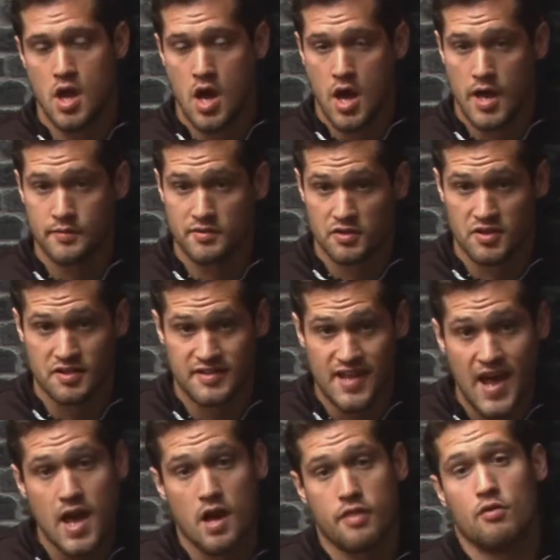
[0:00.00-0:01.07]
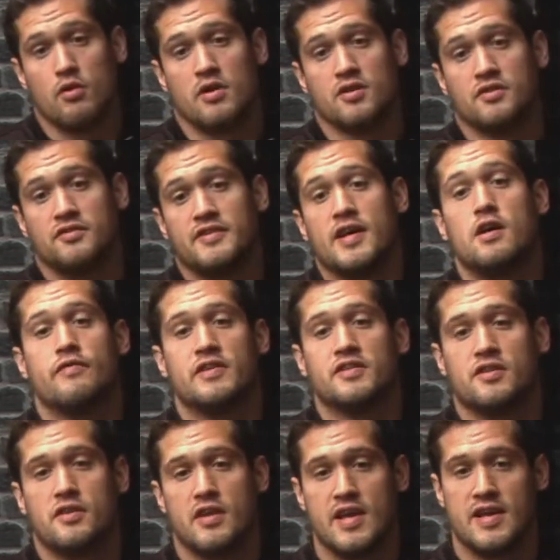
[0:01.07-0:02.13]
um, so today I thought I'd delve
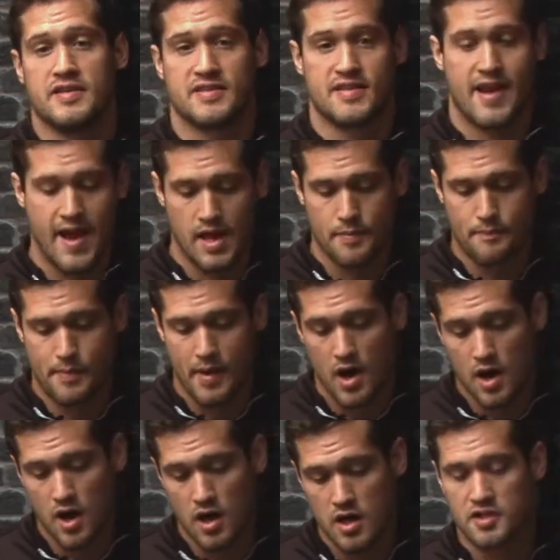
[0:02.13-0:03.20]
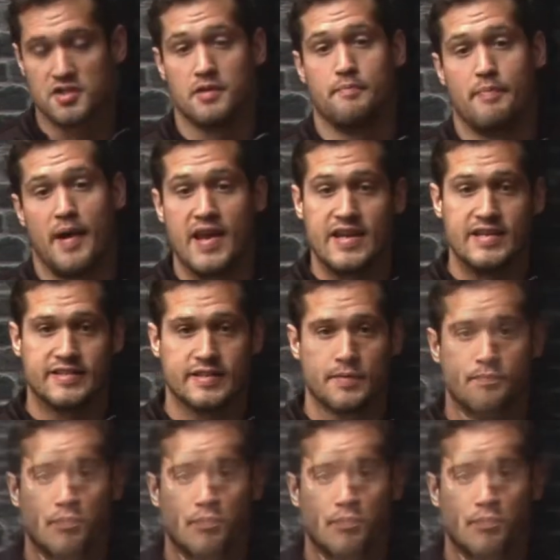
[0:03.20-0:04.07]
into the snack bar debate.